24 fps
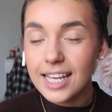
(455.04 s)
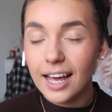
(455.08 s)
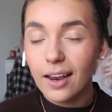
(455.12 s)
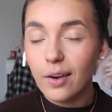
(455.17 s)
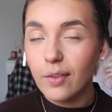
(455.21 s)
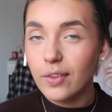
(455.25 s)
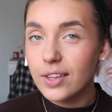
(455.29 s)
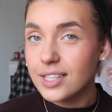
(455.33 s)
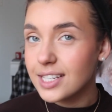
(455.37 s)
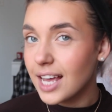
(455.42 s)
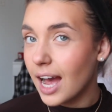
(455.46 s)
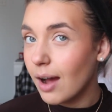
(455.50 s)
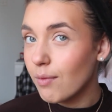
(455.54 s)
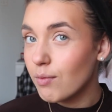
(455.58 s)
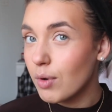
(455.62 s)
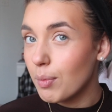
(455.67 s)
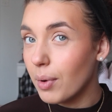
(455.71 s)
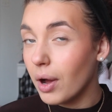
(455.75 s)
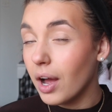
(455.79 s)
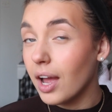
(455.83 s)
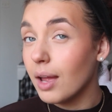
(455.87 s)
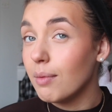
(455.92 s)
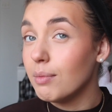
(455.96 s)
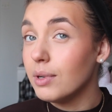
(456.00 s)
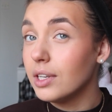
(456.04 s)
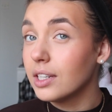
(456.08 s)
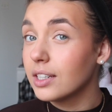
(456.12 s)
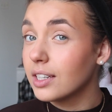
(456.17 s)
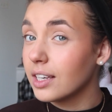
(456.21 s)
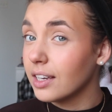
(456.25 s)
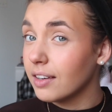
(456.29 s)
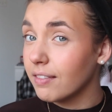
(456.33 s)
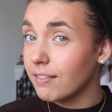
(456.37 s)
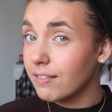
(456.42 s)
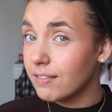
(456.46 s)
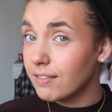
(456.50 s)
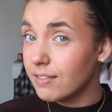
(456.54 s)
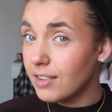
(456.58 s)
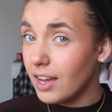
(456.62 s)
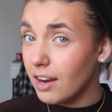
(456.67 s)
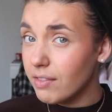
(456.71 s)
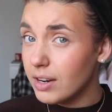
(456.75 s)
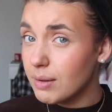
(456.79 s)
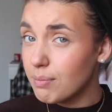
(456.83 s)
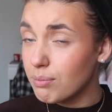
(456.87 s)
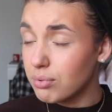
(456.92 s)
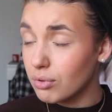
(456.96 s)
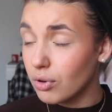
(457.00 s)
tell on this camera, but I'm looking
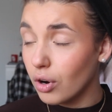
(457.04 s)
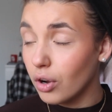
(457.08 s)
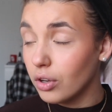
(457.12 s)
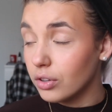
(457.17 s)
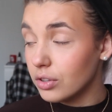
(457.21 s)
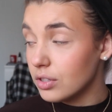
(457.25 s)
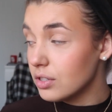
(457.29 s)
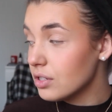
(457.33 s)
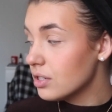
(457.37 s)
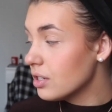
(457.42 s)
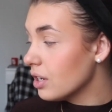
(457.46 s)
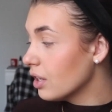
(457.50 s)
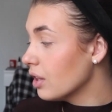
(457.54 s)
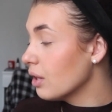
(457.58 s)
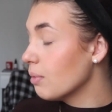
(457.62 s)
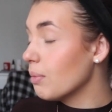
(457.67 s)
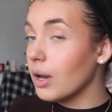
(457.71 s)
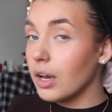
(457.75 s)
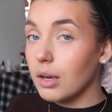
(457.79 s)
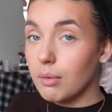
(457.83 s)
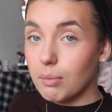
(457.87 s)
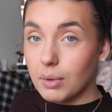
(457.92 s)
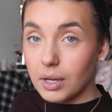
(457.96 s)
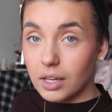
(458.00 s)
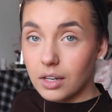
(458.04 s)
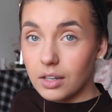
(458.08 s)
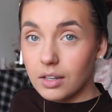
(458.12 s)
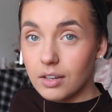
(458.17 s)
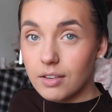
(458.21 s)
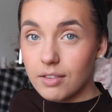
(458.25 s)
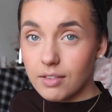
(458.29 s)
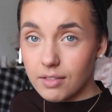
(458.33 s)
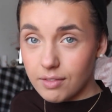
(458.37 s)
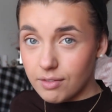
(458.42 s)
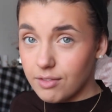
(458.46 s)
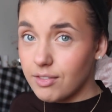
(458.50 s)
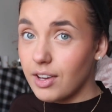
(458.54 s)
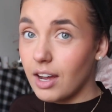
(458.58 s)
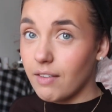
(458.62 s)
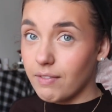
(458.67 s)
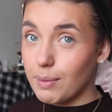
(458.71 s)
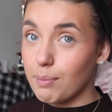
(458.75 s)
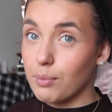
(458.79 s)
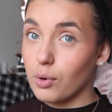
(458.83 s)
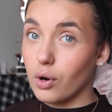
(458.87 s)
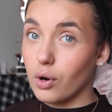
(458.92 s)
very bronzed at the moment. Very